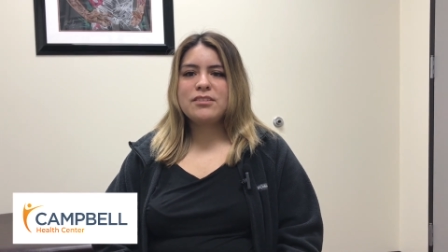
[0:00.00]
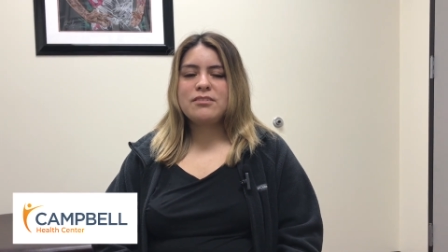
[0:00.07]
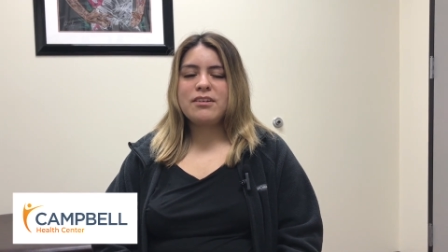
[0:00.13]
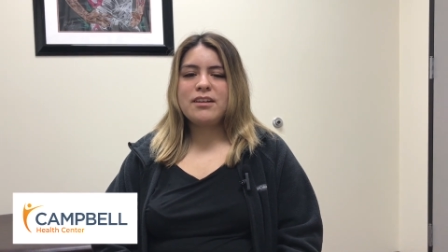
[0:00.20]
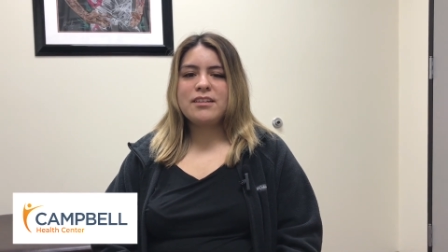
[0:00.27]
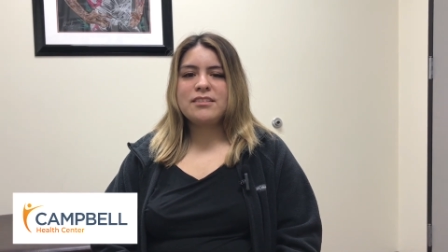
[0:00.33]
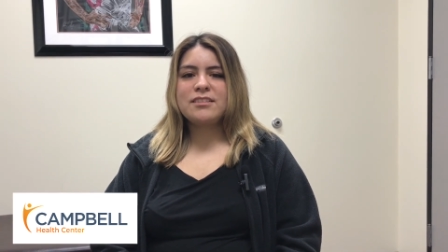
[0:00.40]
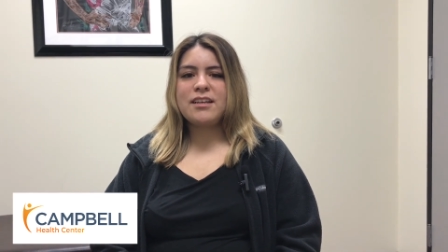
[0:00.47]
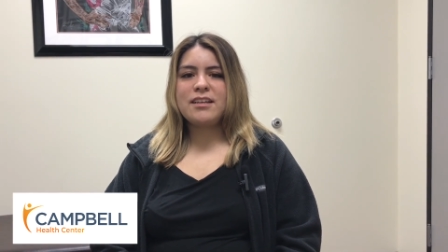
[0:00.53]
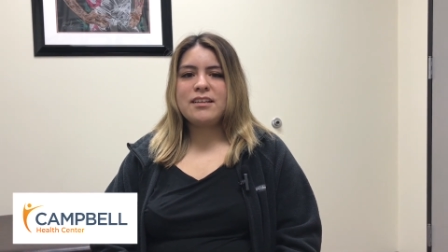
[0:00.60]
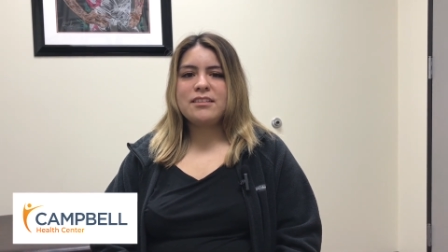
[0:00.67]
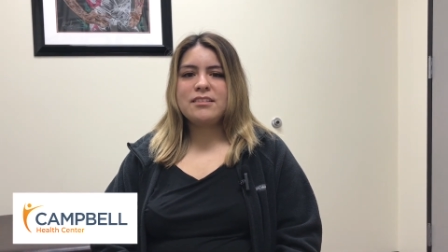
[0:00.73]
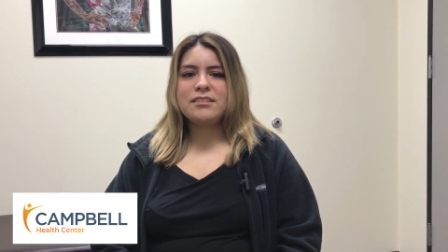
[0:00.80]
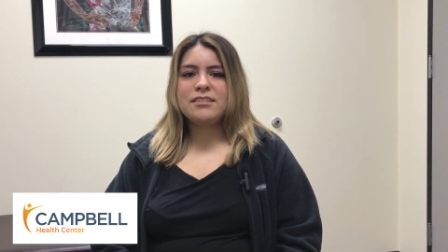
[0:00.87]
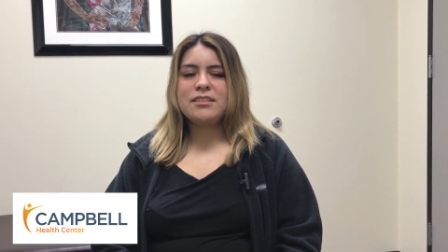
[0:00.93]
So I
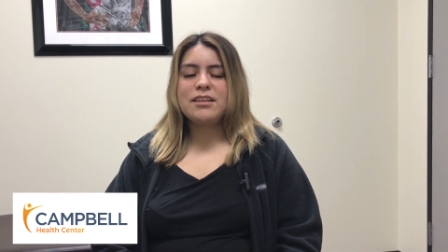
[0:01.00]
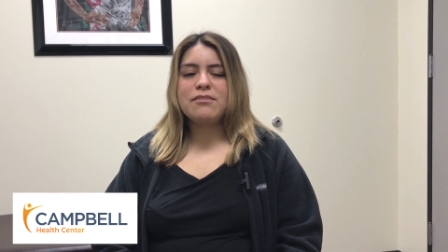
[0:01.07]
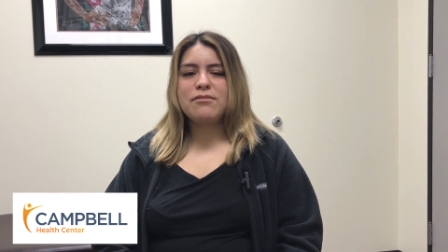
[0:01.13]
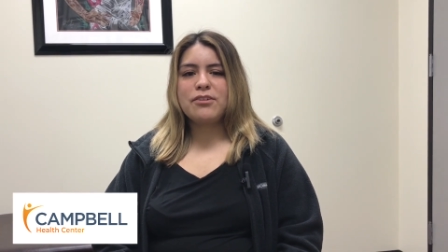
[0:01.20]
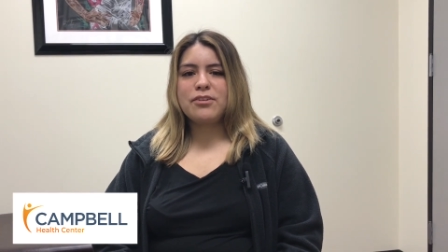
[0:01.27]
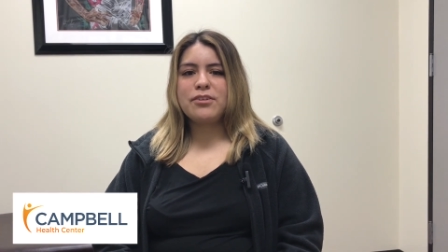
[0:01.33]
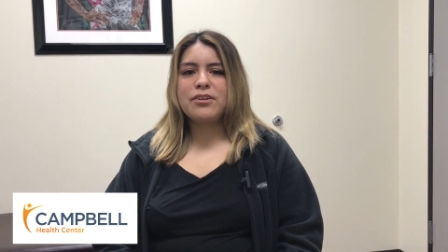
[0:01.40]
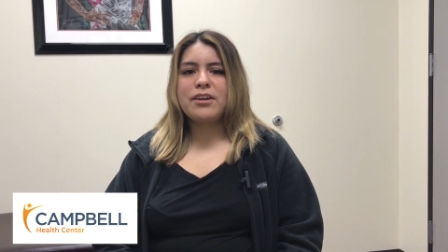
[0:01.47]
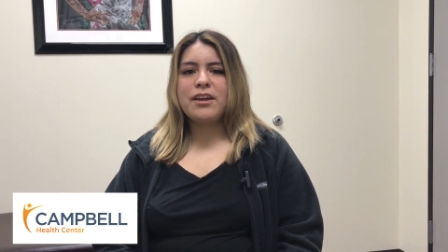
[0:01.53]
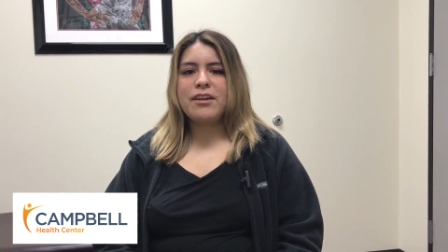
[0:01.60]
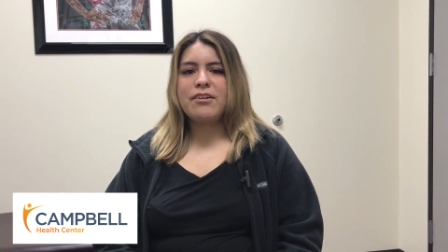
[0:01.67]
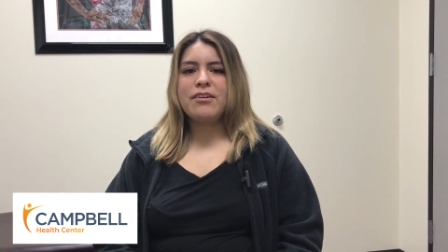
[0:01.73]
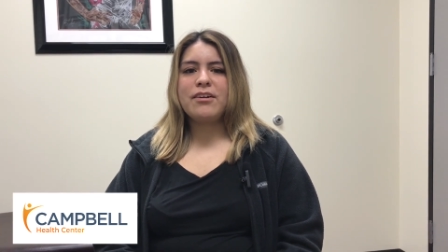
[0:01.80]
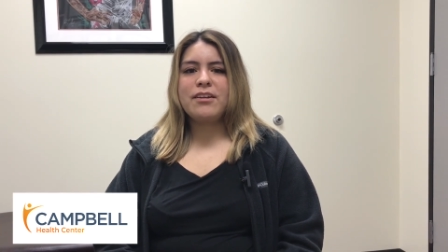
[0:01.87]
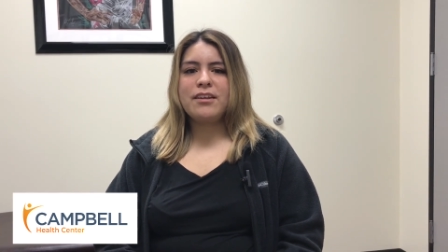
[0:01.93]
decided to seek further
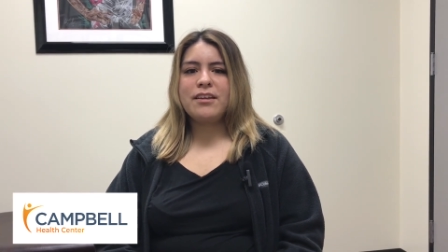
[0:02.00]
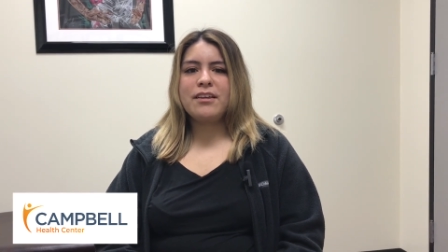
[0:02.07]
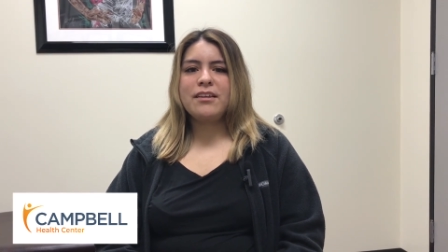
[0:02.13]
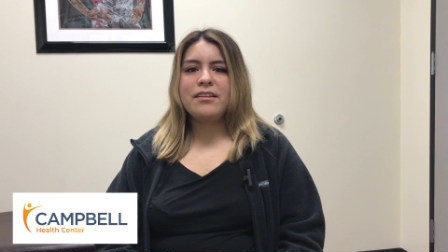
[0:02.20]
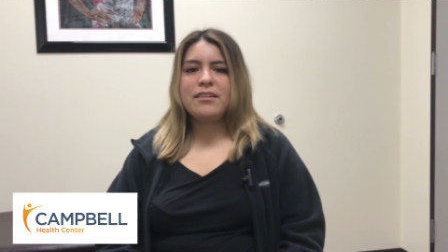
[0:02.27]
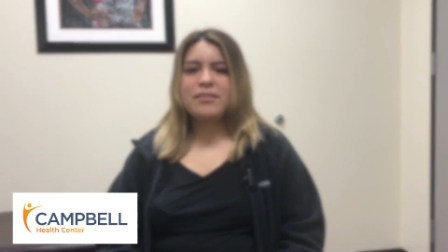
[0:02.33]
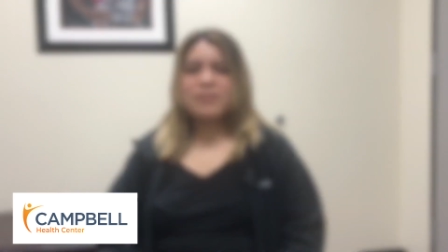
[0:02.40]
care on it.